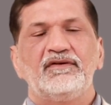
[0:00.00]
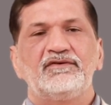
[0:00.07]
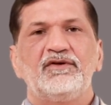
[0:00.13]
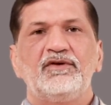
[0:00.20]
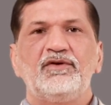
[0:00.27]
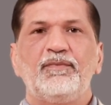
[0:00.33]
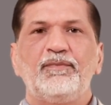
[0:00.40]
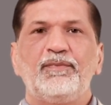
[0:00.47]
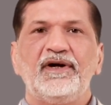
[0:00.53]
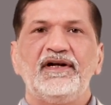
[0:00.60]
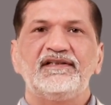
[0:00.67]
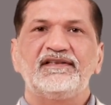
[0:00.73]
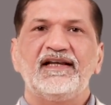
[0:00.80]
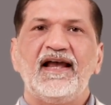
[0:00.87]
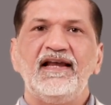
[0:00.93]
So the
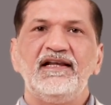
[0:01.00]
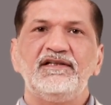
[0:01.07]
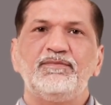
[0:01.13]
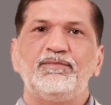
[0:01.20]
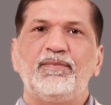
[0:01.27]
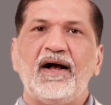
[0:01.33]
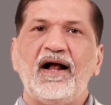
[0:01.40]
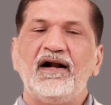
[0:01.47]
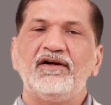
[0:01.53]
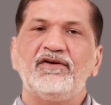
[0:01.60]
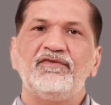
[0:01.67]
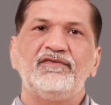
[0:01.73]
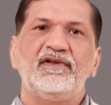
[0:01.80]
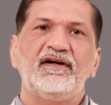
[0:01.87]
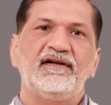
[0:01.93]
precise
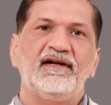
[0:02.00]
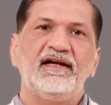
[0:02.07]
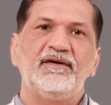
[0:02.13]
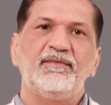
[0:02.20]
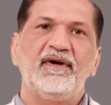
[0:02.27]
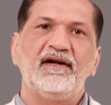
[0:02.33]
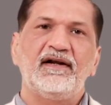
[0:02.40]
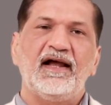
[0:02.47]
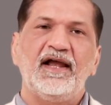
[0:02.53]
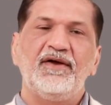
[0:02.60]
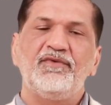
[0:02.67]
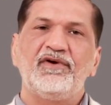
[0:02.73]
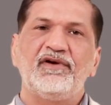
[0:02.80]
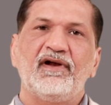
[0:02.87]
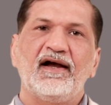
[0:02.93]
part of the treatment, I
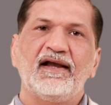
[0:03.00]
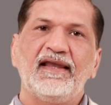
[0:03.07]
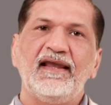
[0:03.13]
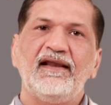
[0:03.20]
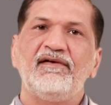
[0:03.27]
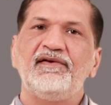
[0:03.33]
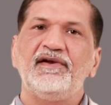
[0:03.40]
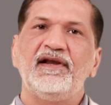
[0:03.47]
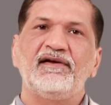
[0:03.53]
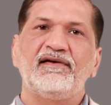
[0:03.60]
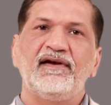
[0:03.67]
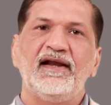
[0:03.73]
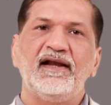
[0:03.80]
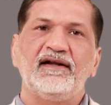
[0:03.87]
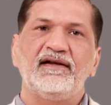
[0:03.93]
would again
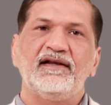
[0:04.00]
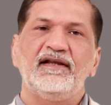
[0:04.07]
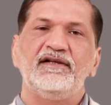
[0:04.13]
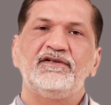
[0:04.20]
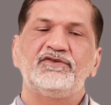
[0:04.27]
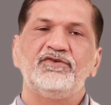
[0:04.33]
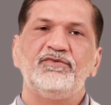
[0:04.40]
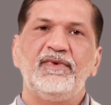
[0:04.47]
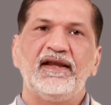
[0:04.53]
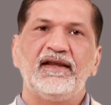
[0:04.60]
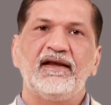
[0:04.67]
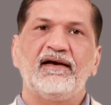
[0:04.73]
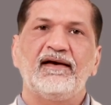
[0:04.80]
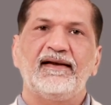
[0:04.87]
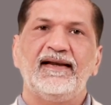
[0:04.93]
reiterate, is to
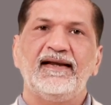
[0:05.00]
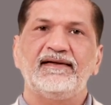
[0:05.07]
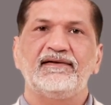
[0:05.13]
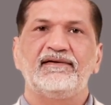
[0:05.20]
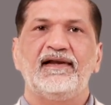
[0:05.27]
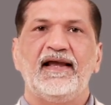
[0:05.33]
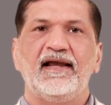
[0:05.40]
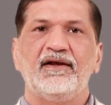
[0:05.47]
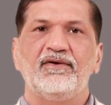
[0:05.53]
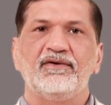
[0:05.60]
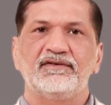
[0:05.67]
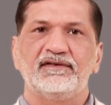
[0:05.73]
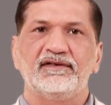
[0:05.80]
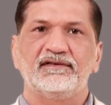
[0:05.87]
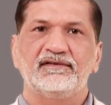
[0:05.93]
make a correct
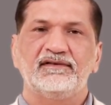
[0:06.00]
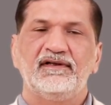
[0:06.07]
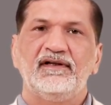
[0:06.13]
diagnosis.